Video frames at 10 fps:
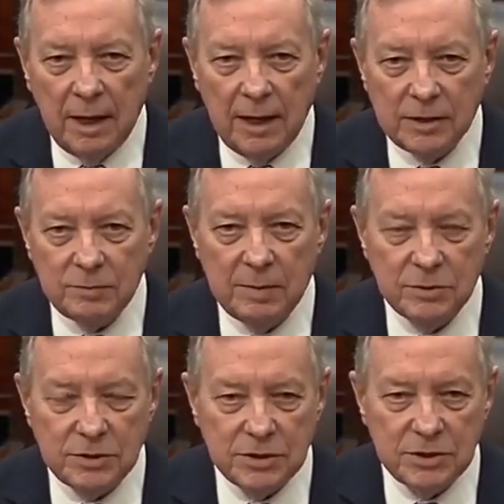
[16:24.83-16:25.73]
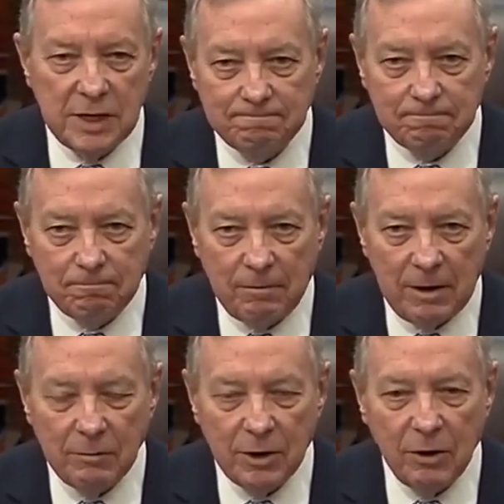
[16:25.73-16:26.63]
And as members of the Senate, why
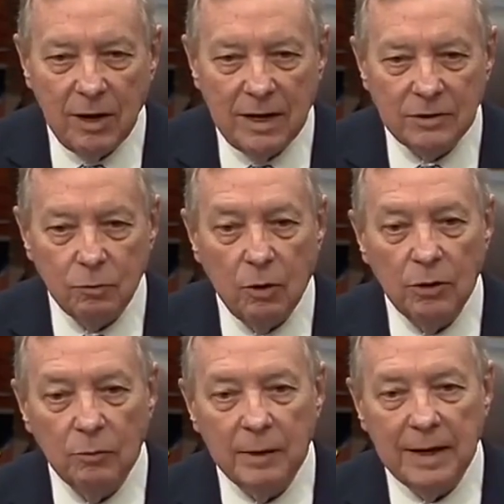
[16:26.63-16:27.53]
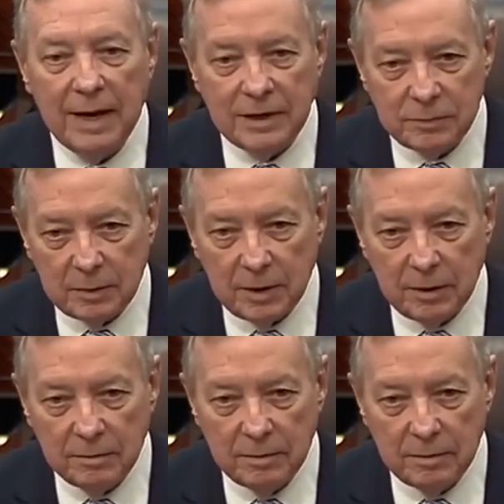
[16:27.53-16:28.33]
don't we call out to Walter Reed Hospital